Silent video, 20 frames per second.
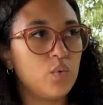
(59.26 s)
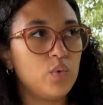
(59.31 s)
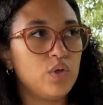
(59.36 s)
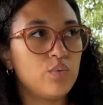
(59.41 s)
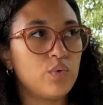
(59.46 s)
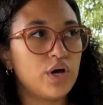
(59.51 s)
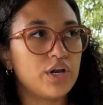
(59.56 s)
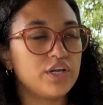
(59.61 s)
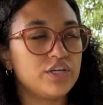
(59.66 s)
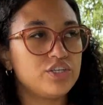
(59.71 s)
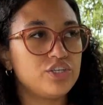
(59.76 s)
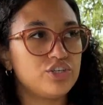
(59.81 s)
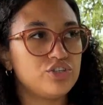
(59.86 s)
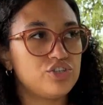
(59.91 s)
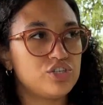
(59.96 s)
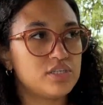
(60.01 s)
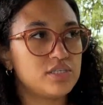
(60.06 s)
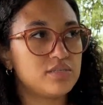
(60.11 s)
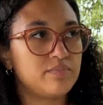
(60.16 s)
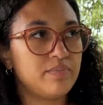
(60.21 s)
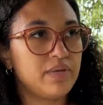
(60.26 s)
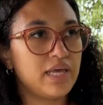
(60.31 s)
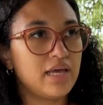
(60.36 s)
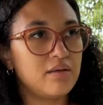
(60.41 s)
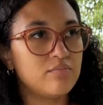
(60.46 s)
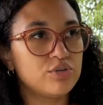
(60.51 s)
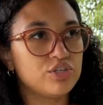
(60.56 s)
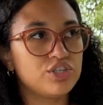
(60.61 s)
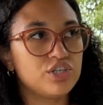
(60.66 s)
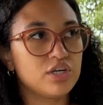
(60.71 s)
We wanted to just be
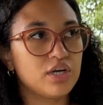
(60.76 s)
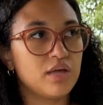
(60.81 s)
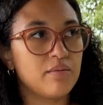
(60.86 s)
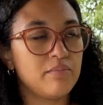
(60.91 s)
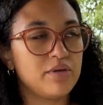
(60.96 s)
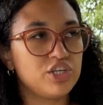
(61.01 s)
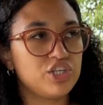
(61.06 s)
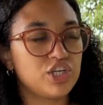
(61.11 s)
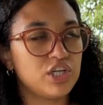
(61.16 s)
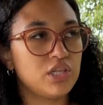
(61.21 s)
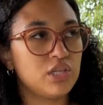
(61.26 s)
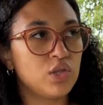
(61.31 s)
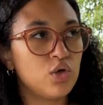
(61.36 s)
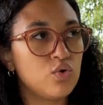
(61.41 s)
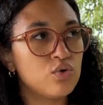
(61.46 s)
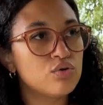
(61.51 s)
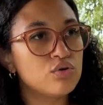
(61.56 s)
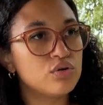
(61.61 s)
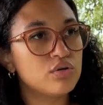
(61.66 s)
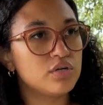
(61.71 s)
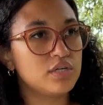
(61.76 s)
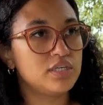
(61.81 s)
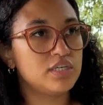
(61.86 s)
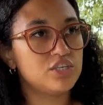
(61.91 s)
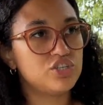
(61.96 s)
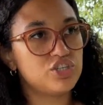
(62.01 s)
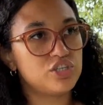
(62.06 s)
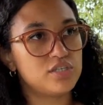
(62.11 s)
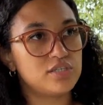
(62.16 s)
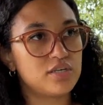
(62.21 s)
able to commission local
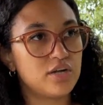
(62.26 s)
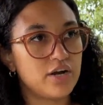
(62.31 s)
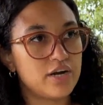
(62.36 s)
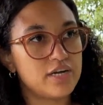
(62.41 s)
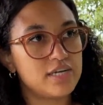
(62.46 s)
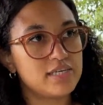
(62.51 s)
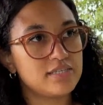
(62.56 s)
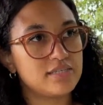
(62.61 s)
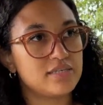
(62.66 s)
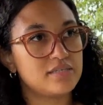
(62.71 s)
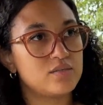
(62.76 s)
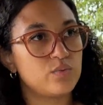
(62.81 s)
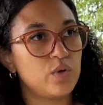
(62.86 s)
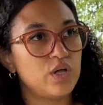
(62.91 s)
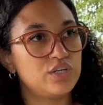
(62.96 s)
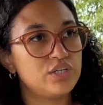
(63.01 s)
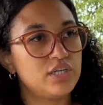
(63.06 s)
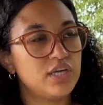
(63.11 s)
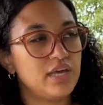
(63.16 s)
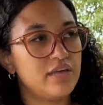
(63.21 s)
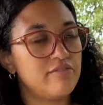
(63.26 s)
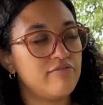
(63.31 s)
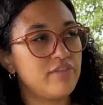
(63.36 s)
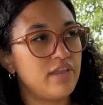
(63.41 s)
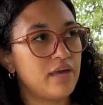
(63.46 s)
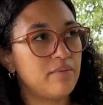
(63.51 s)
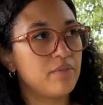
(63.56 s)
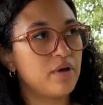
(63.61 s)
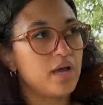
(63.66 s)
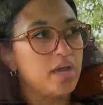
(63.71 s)
indigenous artists as well to give them